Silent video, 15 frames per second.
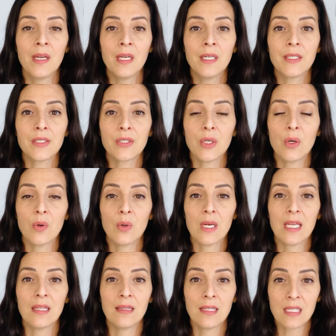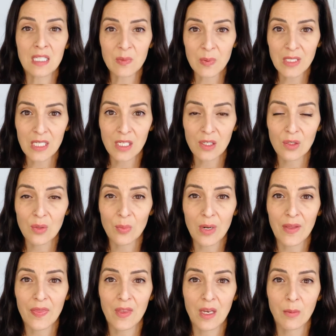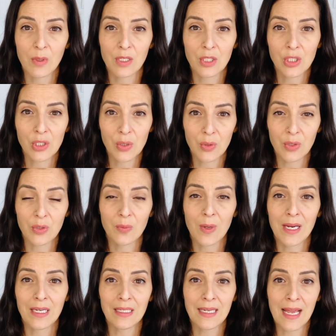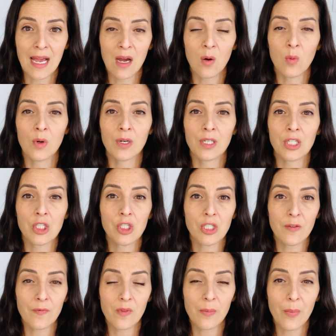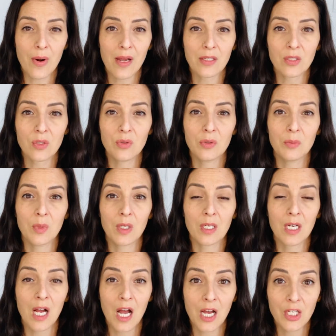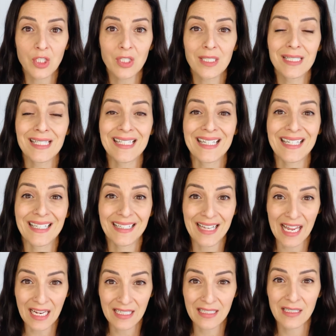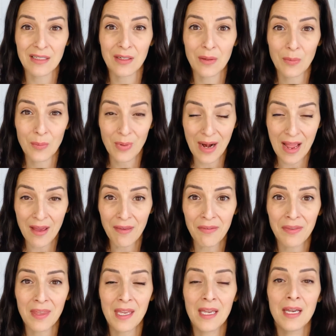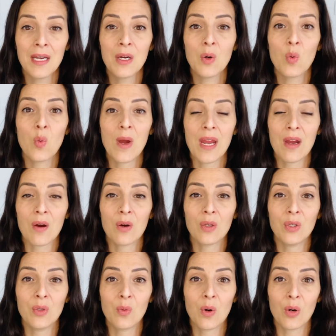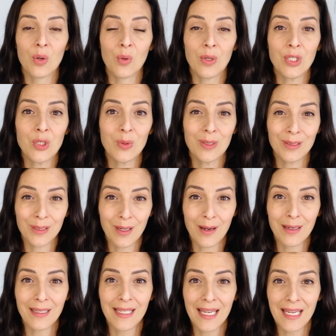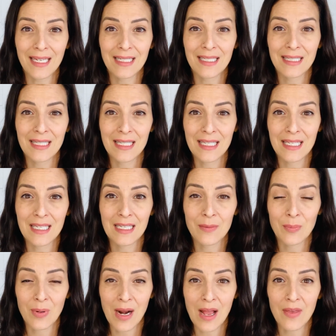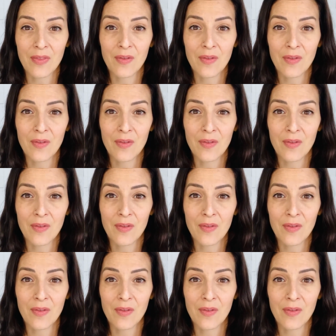So in this particular breath that I'm going to show you right now, we're going to shift the breath to a more conscious, connected breath where you are going to elongate the breath